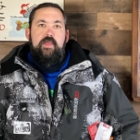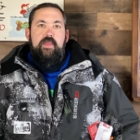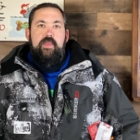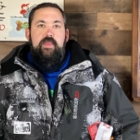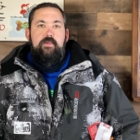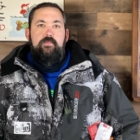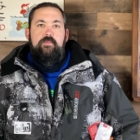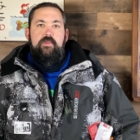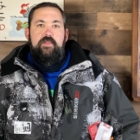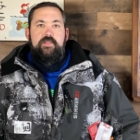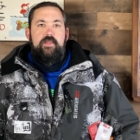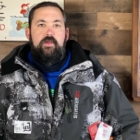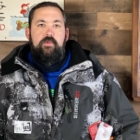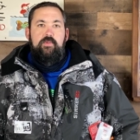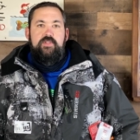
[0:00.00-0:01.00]
And the
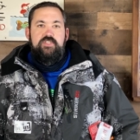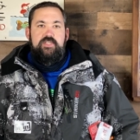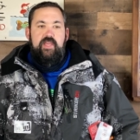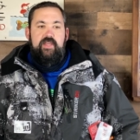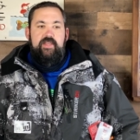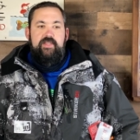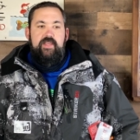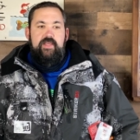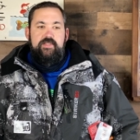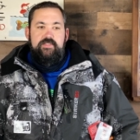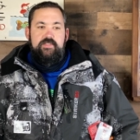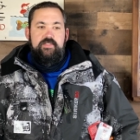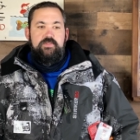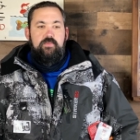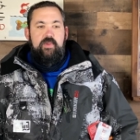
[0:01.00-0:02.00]
deal with shanty Days
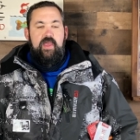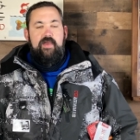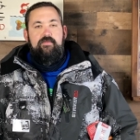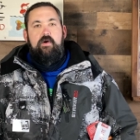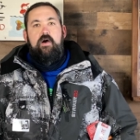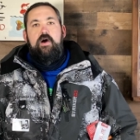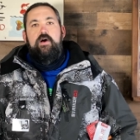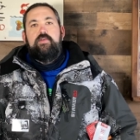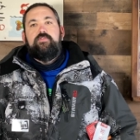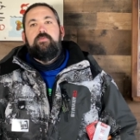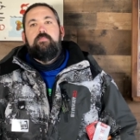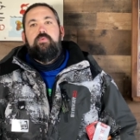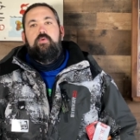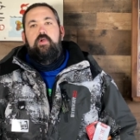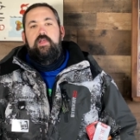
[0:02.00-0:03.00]
is we have
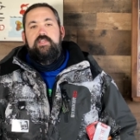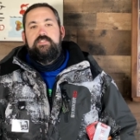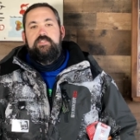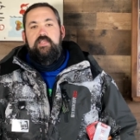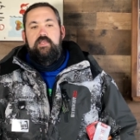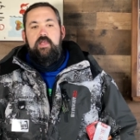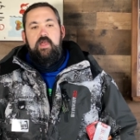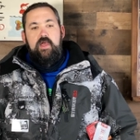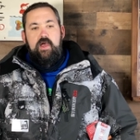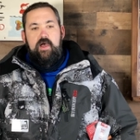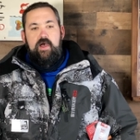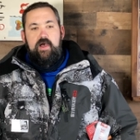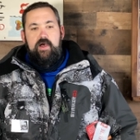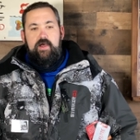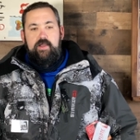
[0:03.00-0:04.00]
awesome pricing
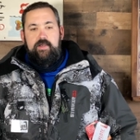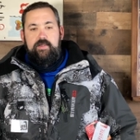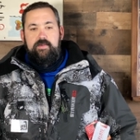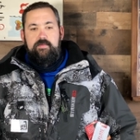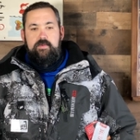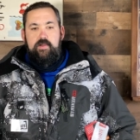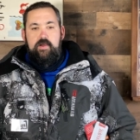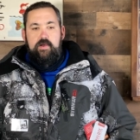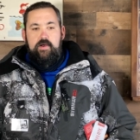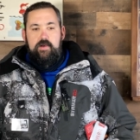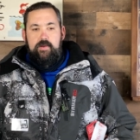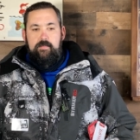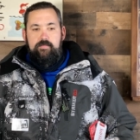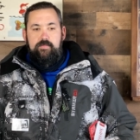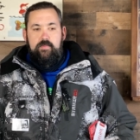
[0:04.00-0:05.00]
on
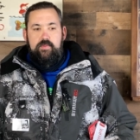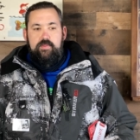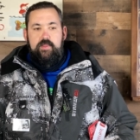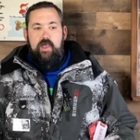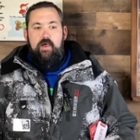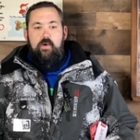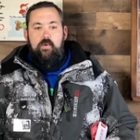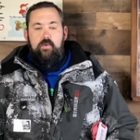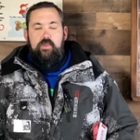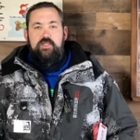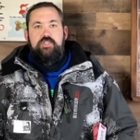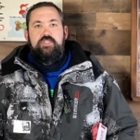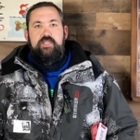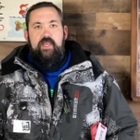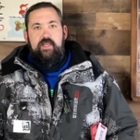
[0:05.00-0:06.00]
um, not only
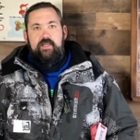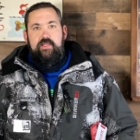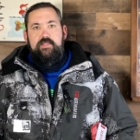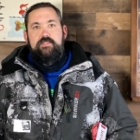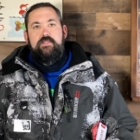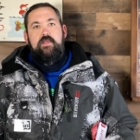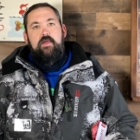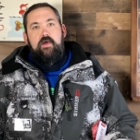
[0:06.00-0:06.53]
shanties,